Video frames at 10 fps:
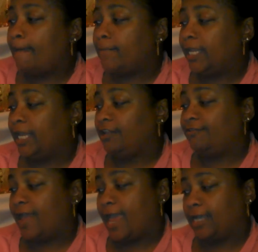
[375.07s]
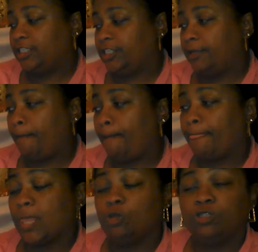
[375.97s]
Plan of action,
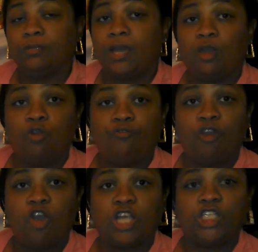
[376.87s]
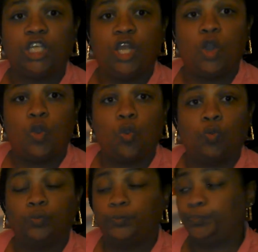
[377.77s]
using my overarching
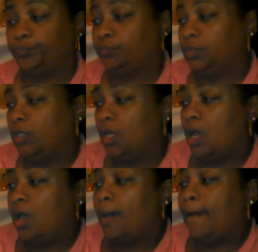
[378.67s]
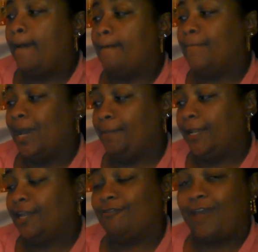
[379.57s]
goal. My
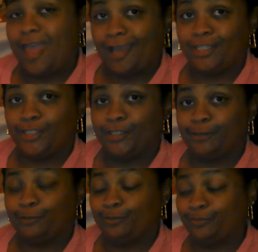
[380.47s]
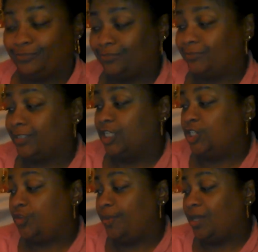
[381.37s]
plan of action
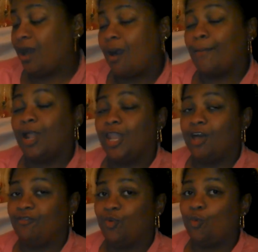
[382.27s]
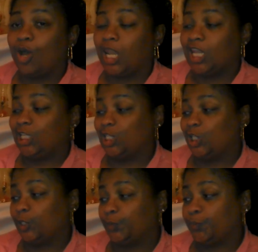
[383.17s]
is to become a level 1
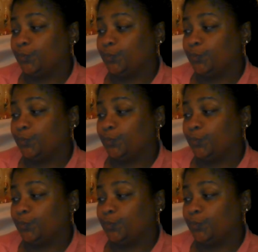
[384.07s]
listener.